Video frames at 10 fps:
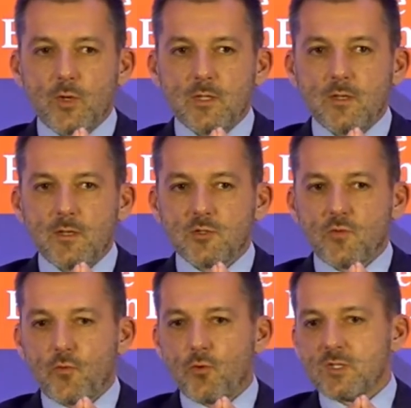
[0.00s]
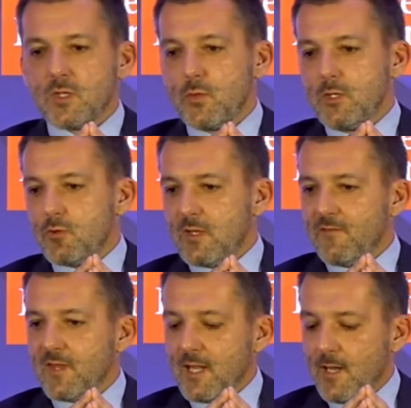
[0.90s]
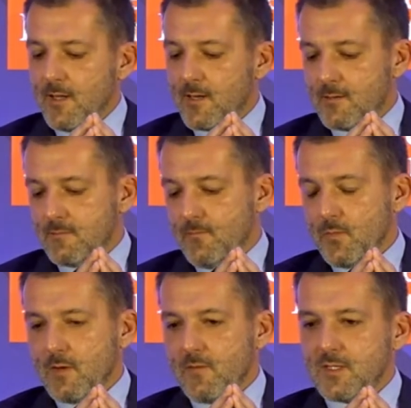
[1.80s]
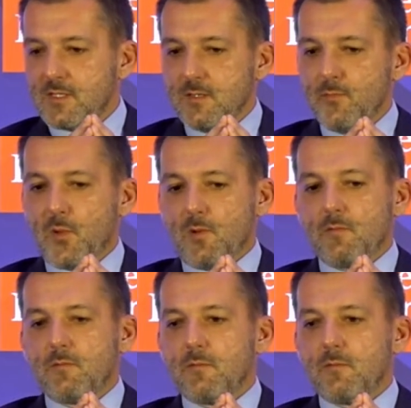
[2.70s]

One thing is, of course, that we need to have very clear and very simple